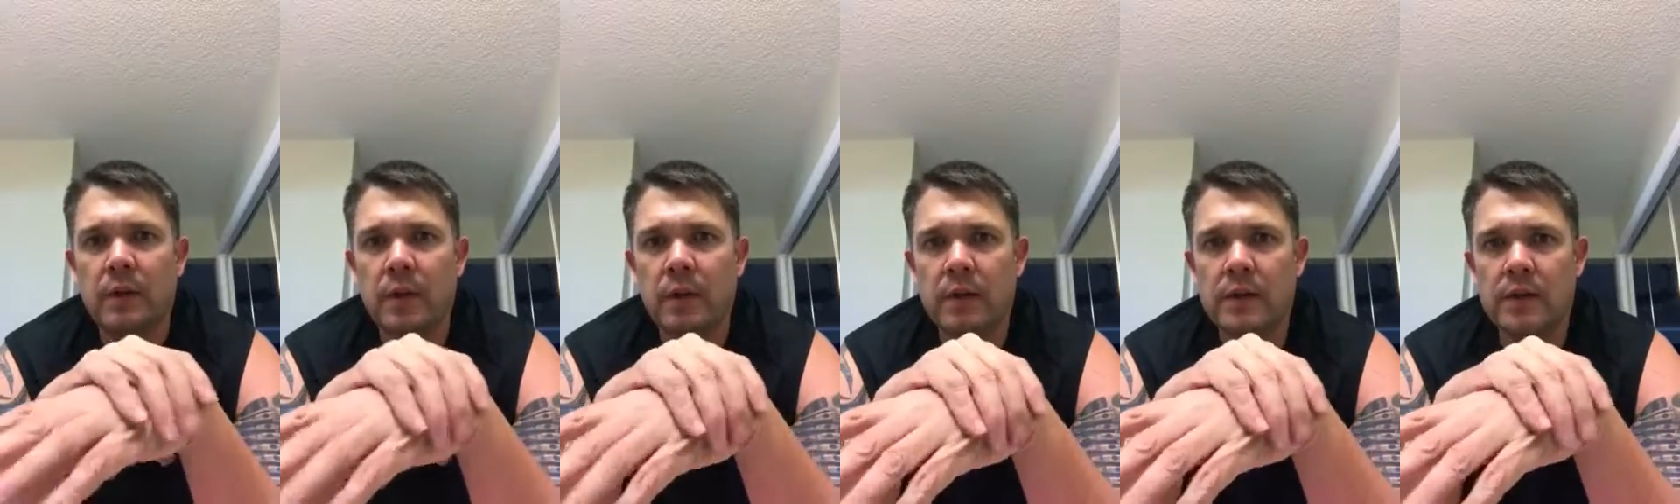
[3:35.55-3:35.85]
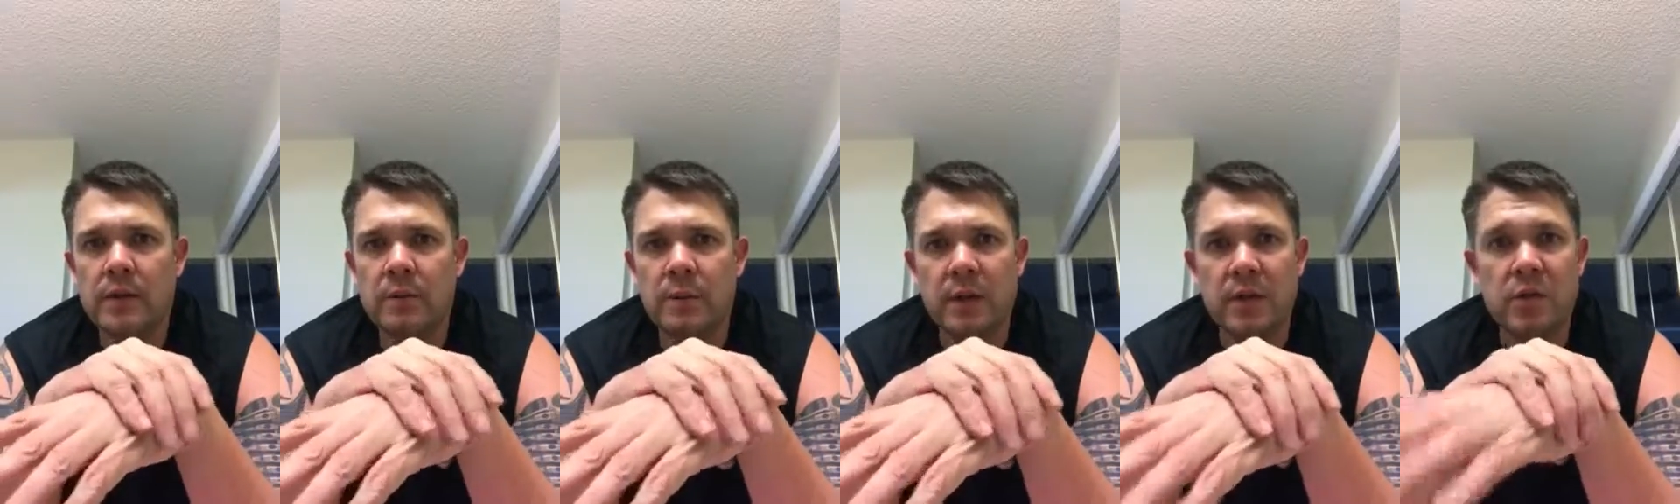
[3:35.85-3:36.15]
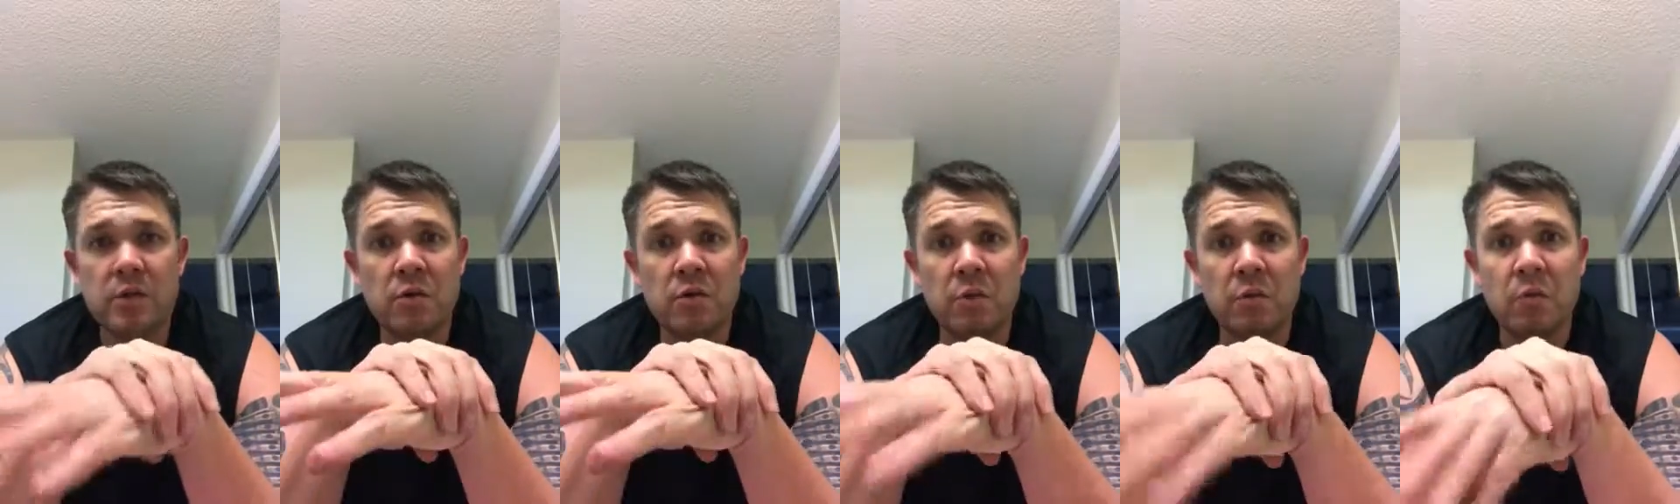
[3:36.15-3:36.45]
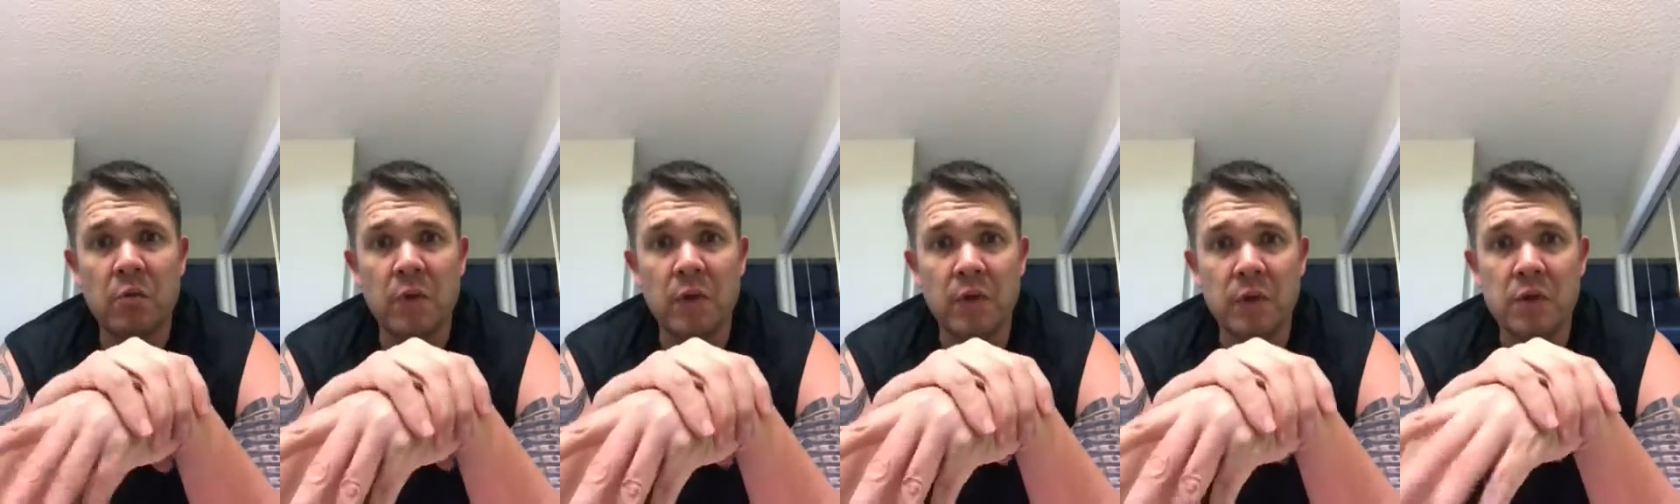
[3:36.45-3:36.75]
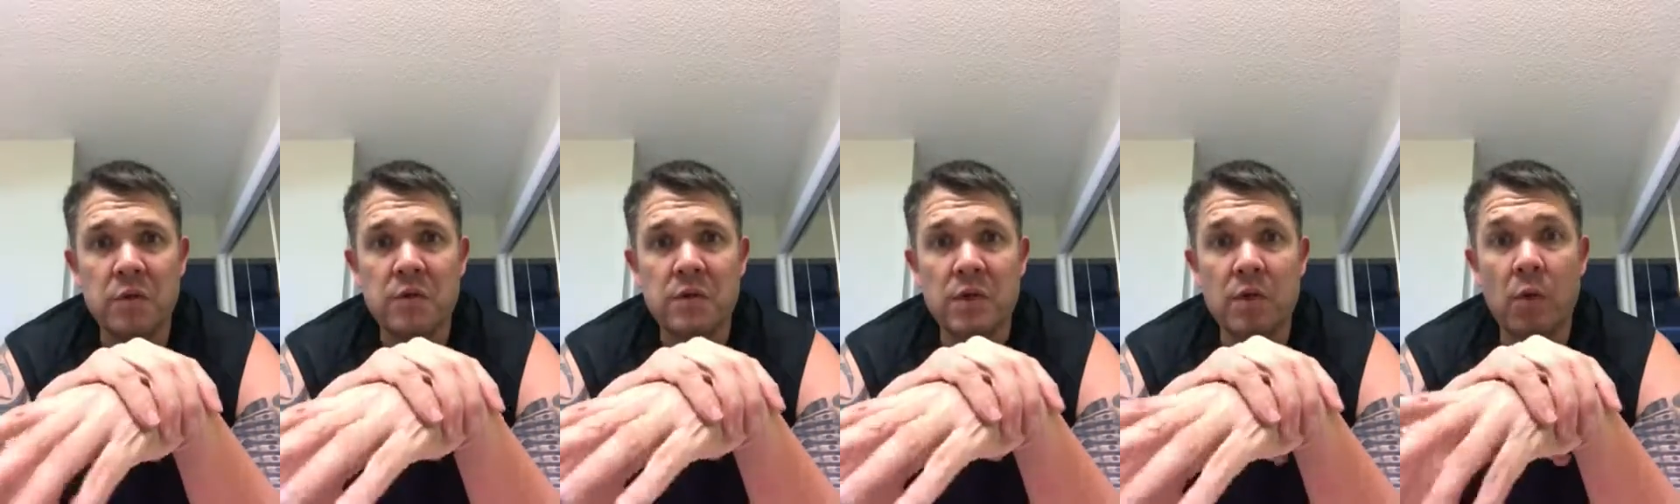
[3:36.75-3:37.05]
It's just because you don't really
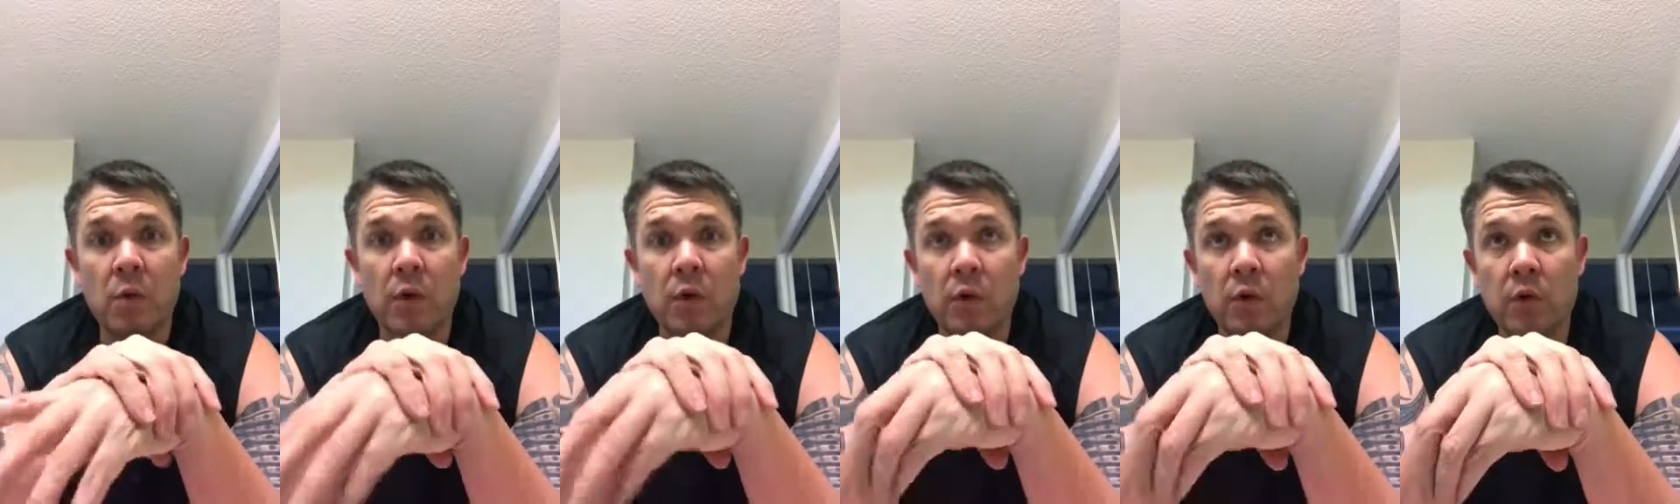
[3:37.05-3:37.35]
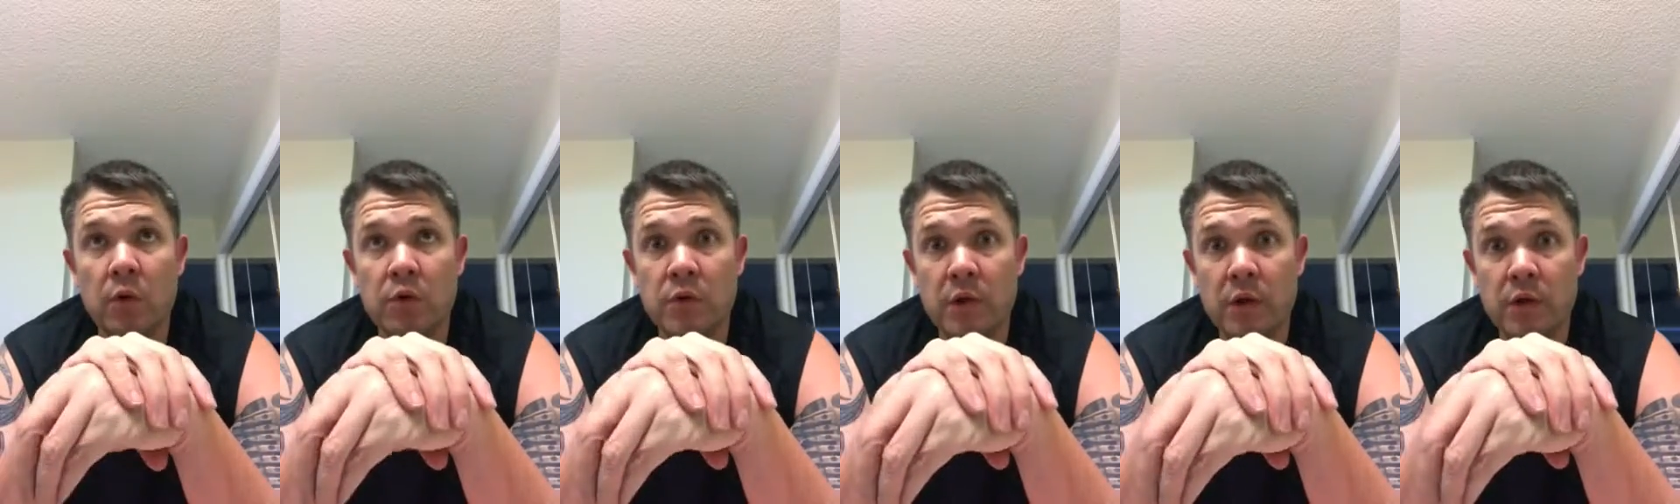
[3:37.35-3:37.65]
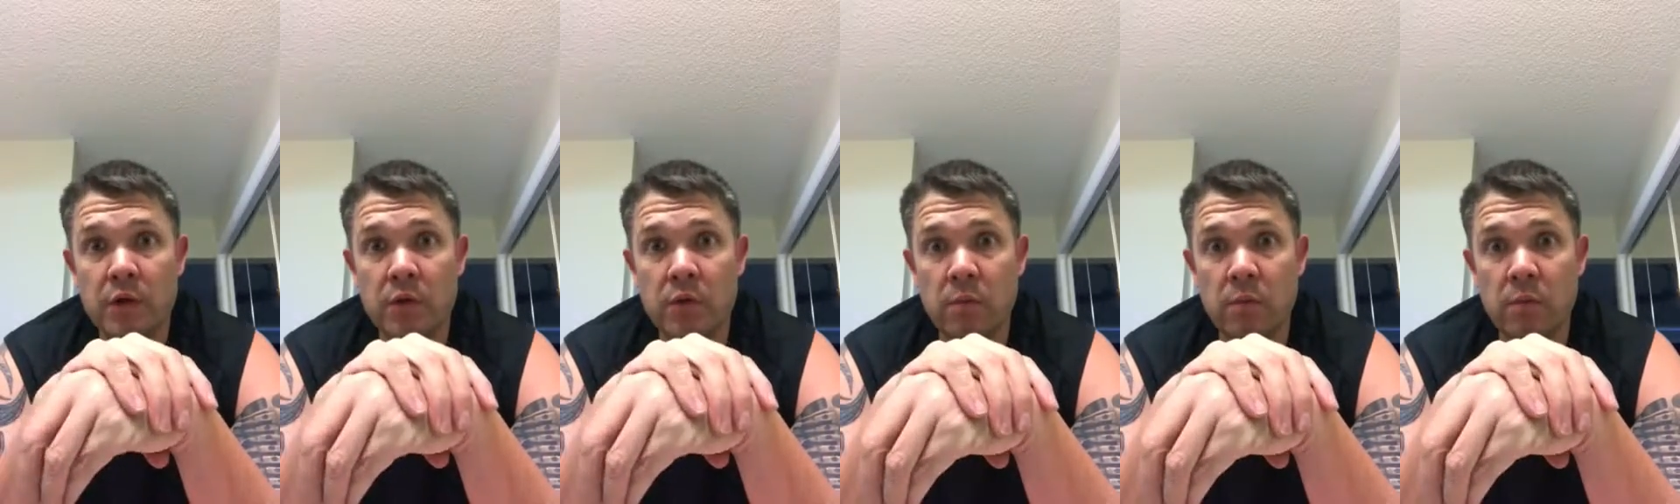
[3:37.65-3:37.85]
use it, or you're using it